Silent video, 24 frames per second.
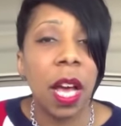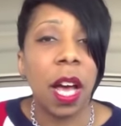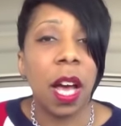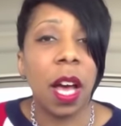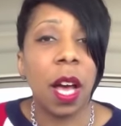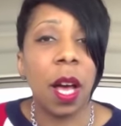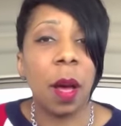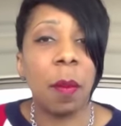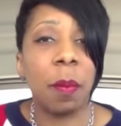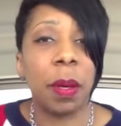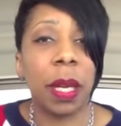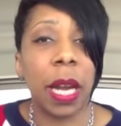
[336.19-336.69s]

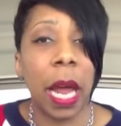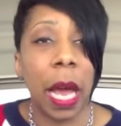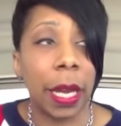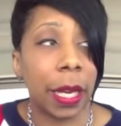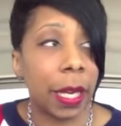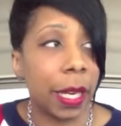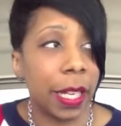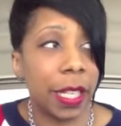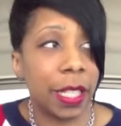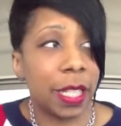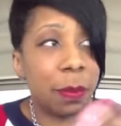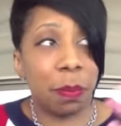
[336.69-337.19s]
But I
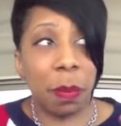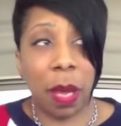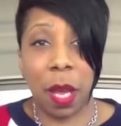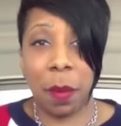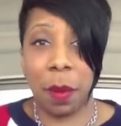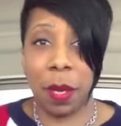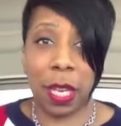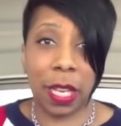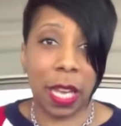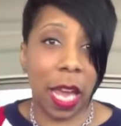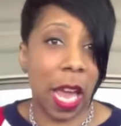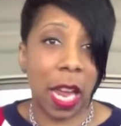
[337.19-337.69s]
guess
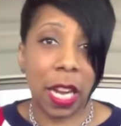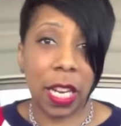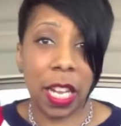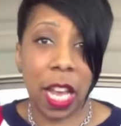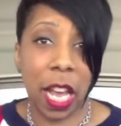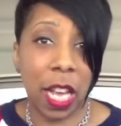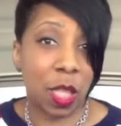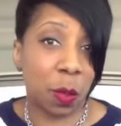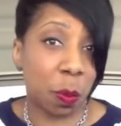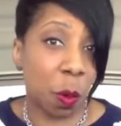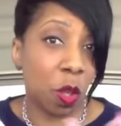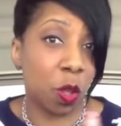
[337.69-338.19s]
maybe Candy
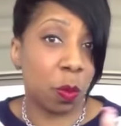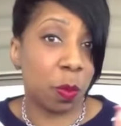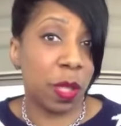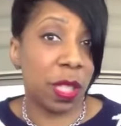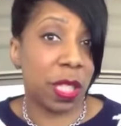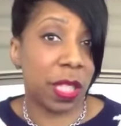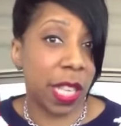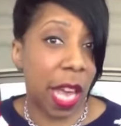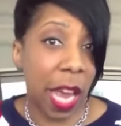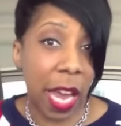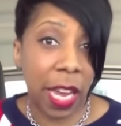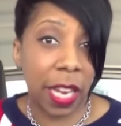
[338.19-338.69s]
ain't supposed to be
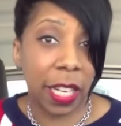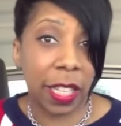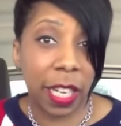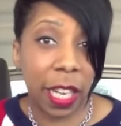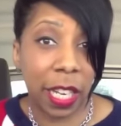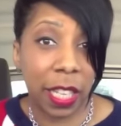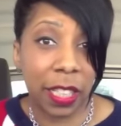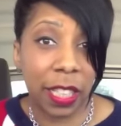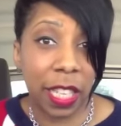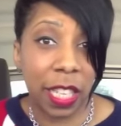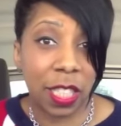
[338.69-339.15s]
saying nothing,